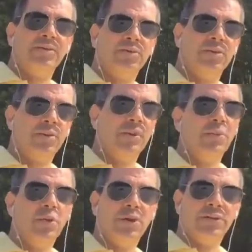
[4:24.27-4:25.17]
or
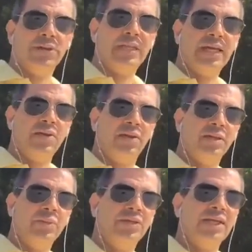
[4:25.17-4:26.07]
memorial that they call
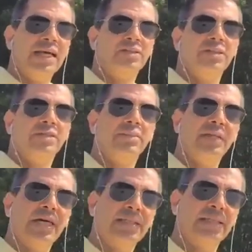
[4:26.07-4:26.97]
it, which actually
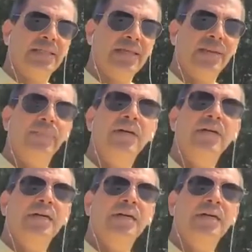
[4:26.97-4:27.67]
symbolizes them